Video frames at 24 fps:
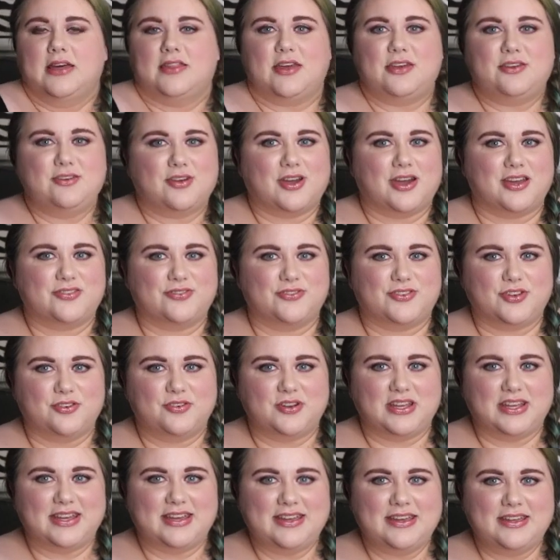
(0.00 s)
Thank you guys for
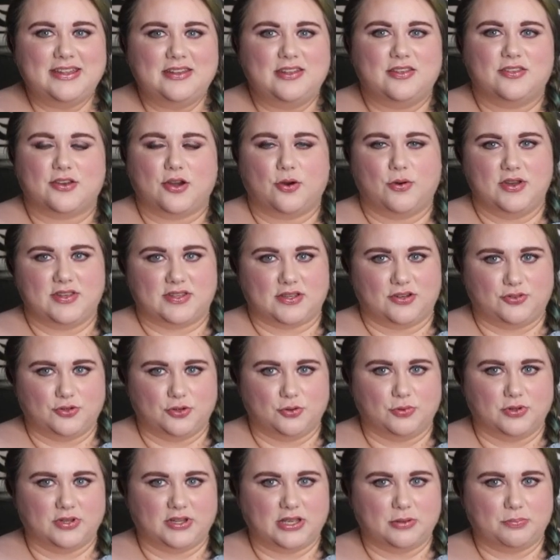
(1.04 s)
tuning in. As always, I
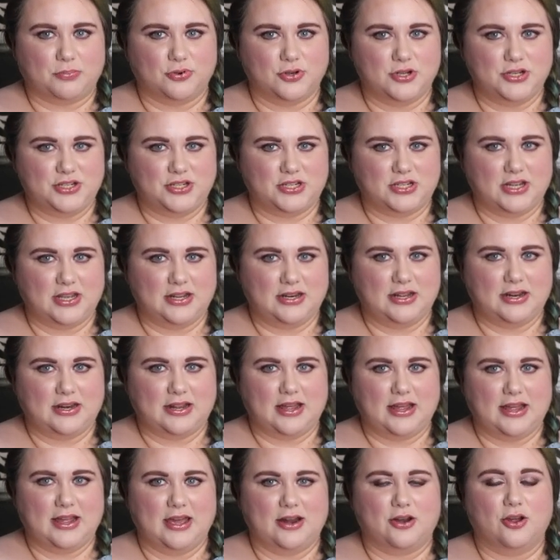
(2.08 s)
do really appreciate
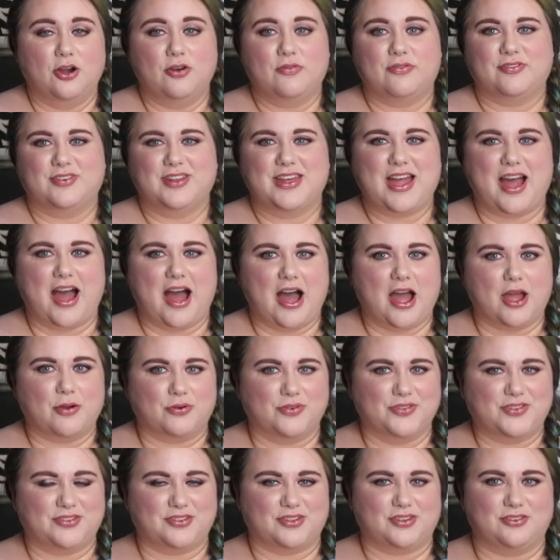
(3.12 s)
it and hopefully I
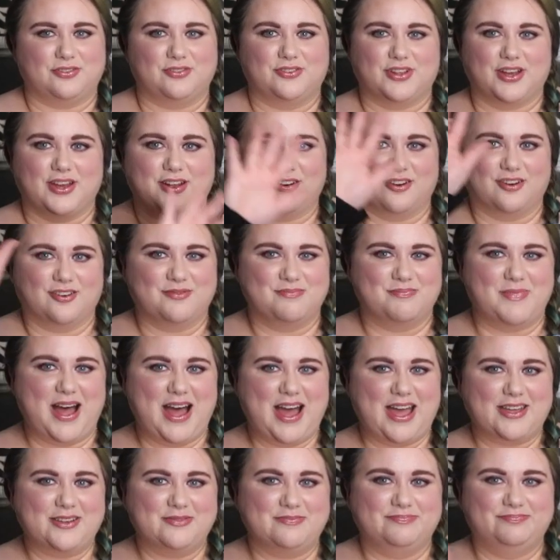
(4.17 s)
will see you later.
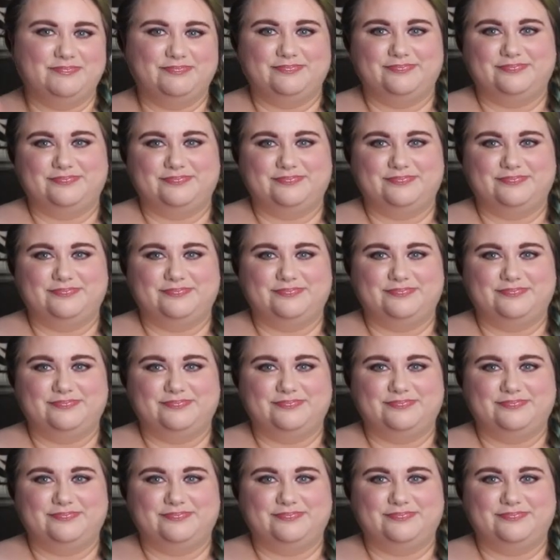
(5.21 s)
Bye.